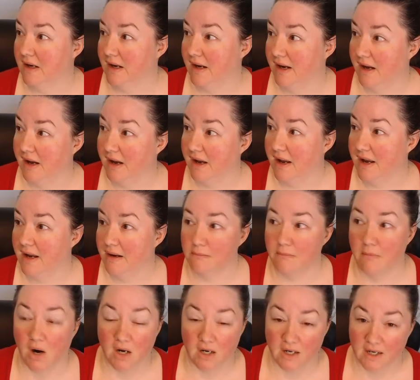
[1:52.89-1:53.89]
uh, and
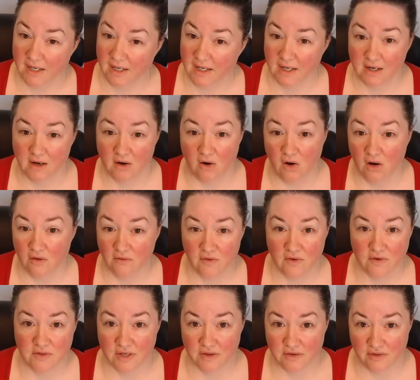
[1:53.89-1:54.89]
marketing and all of
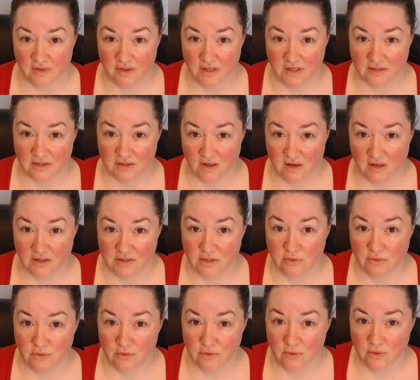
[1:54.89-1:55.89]
those other things
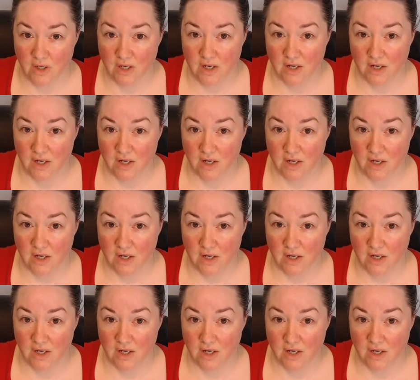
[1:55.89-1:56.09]
onto